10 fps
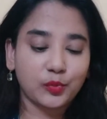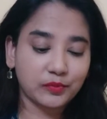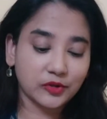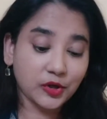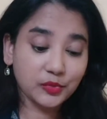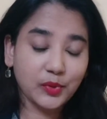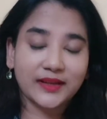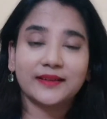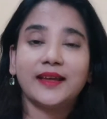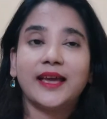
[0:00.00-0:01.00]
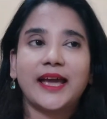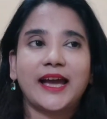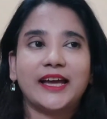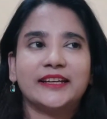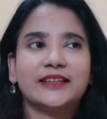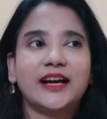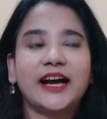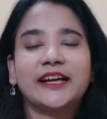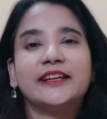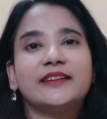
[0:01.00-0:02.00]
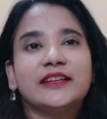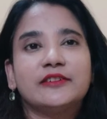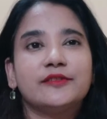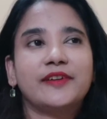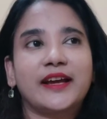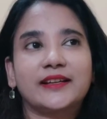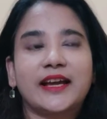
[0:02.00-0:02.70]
got one, and in fact